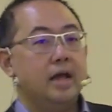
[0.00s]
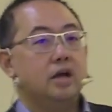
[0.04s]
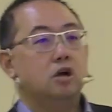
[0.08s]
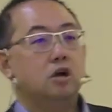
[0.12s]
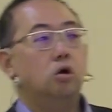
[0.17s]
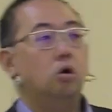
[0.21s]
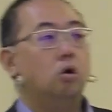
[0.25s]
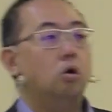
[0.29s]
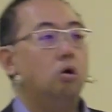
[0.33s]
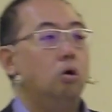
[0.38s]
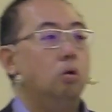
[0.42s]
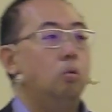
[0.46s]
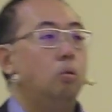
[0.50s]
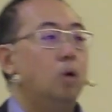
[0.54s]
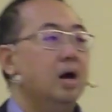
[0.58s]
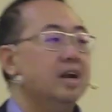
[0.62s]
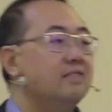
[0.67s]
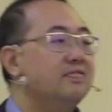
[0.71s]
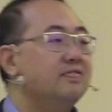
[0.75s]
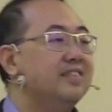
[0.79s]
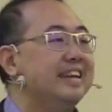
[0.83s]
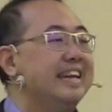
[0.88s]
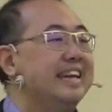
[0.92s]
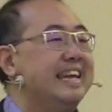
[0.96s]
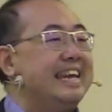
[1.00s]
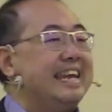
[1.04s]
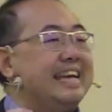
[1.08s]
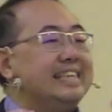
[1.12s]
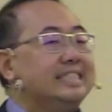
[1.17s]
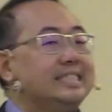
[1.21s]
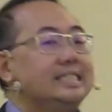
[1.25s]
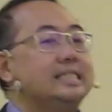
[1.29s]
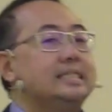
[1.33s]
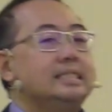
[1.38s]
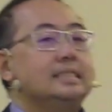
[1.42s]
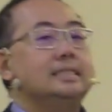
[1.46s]
call one of the
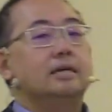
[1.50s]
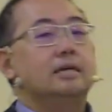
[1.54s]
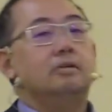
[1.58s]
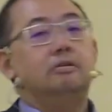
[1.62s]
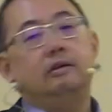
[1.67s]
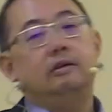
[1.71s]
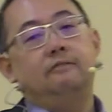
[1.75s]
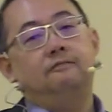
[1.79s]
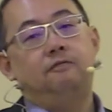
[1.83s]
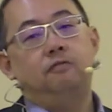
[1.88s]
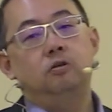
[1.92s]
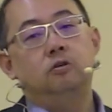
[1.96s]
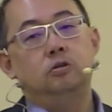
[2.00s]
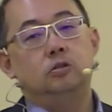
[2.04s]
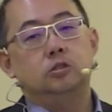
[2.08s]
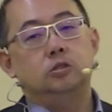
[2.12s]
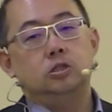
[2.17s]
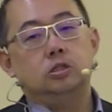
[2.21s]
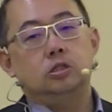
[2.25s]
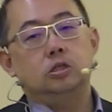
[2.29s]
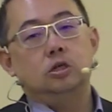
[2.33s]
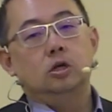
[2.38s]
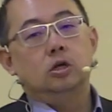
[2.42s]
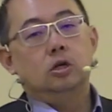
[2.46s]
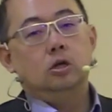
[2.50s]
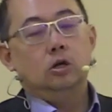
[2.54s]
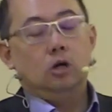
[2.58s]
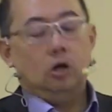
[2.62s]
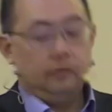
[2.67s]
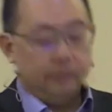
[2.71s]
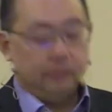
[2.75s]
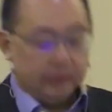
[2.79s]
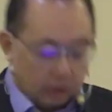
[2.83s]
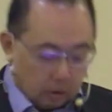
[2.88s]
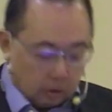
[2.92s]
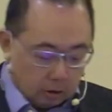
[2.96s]
necessary fruits
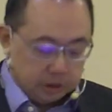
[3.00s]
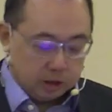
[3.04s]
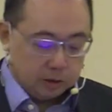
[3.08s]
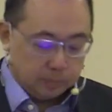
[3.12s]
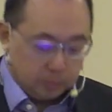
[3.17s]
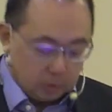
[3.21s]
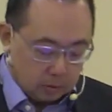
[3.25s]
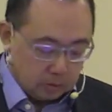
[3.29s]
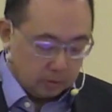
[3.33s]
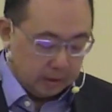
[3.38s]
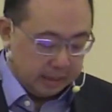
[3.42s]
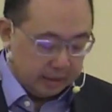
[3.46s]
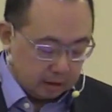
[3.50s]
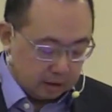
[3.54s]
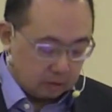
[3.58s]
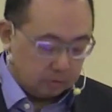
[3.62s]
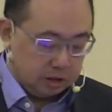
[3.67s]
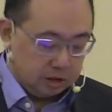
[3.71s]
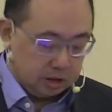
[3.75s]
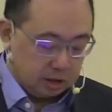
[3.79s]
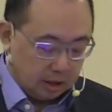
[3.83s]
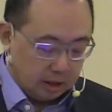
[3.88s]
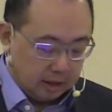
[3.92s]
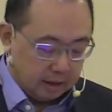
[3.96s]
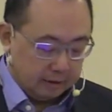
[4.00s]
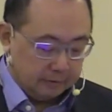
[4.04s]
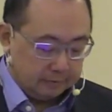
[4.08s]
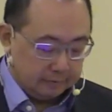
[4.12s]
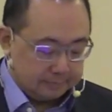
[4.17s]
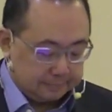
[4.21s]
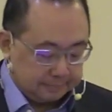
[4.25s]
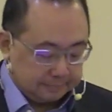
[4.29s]
of the gospel in the Christian life.